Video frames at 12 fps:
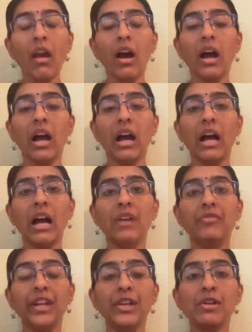
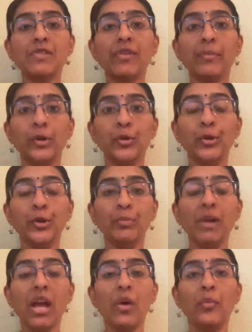videos from
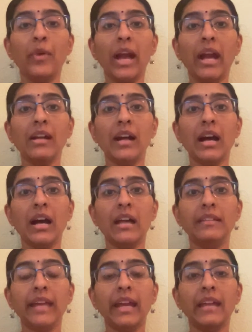YouTube where
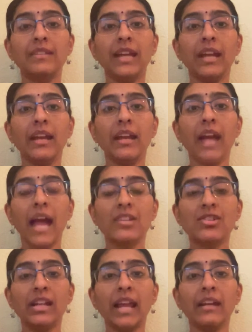they
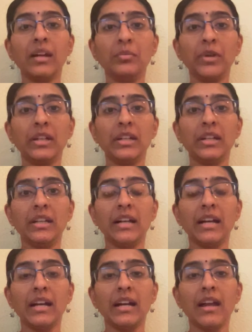actually like converted
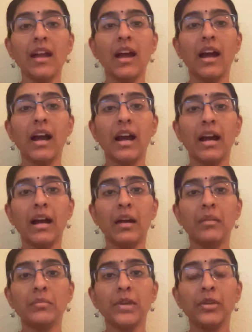
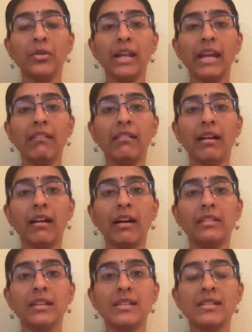
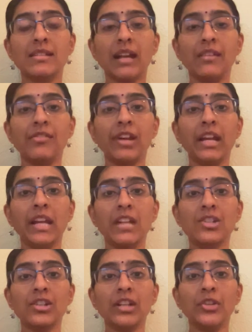the sun
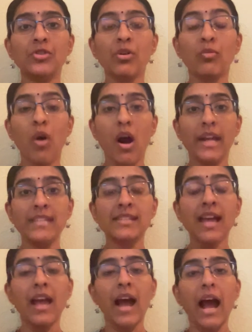radiation into a
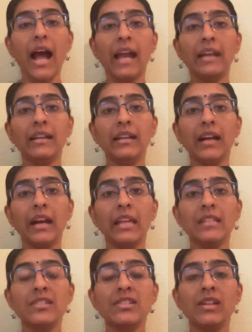voice, and
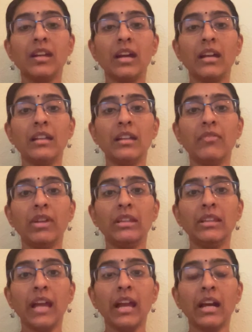
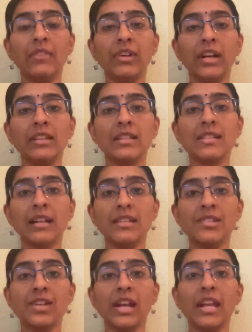when they converted the
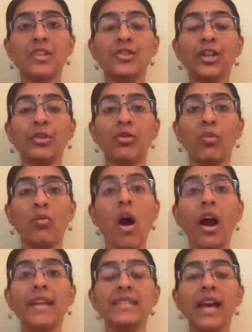sun's radiation into a
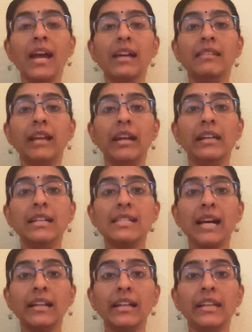voice, they
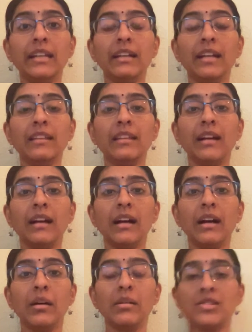started hearing
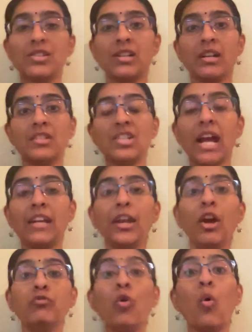the
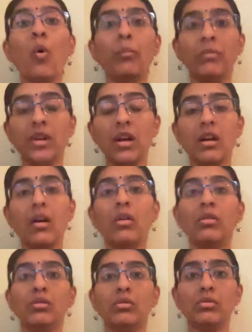chanting of om
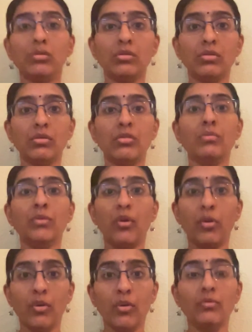
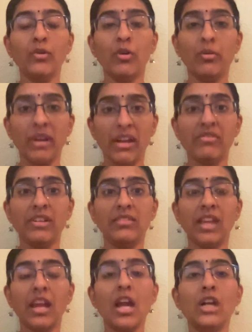and
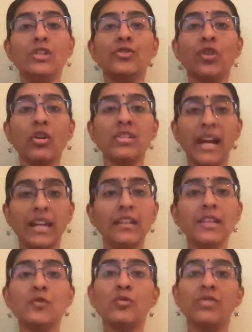everything. So
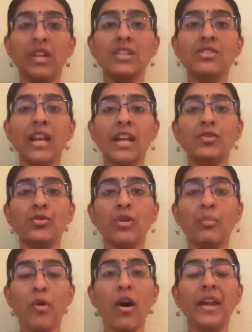scientists would reach there to
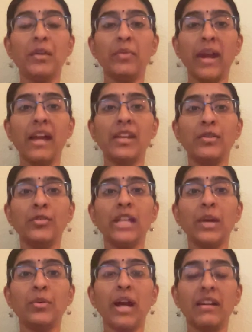a point where
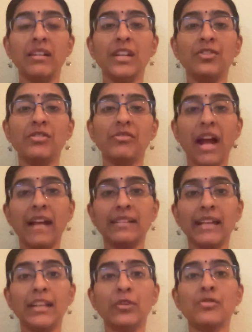they would agree to the fact,
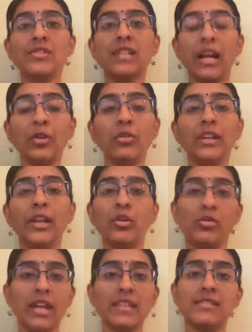like sun only
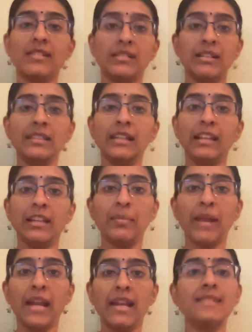rotates the earth and other
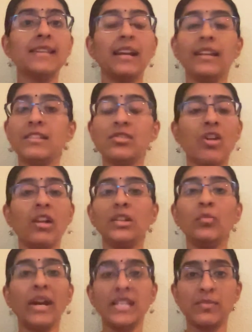planets, and it's not
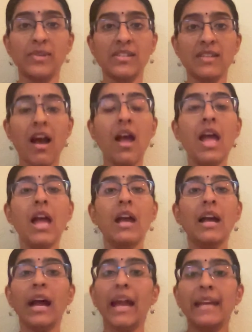the vice versa.
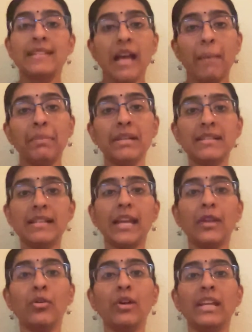Example is like
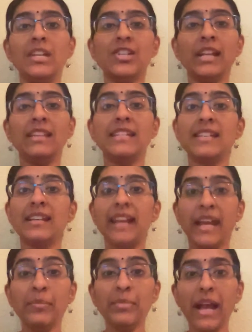initially they said
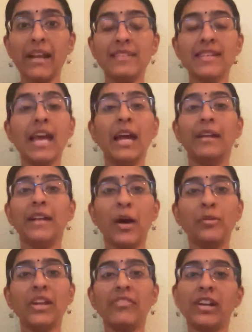9 planets,
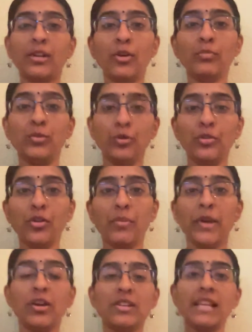now they've cut down Pluto
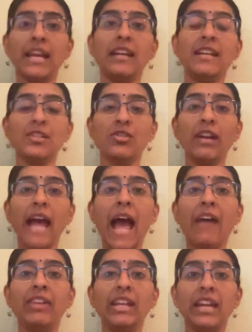because like it does not
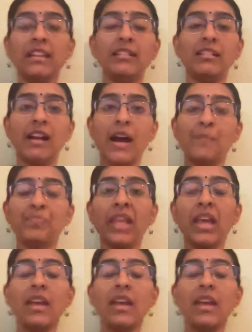have any other